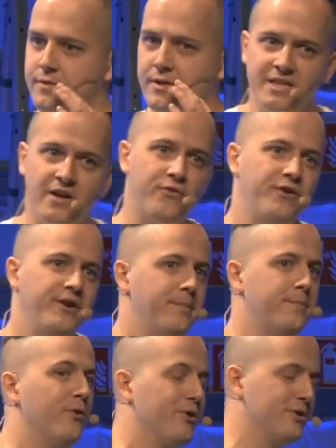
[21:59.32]
These are
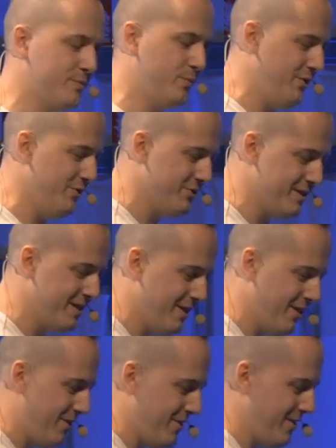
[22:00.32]
3 books we use
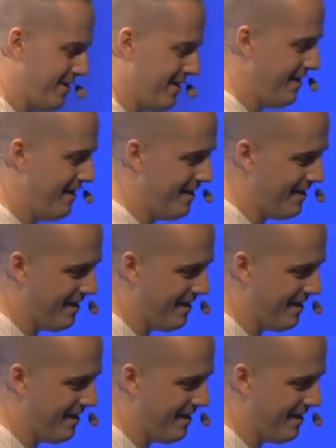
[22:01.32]
in our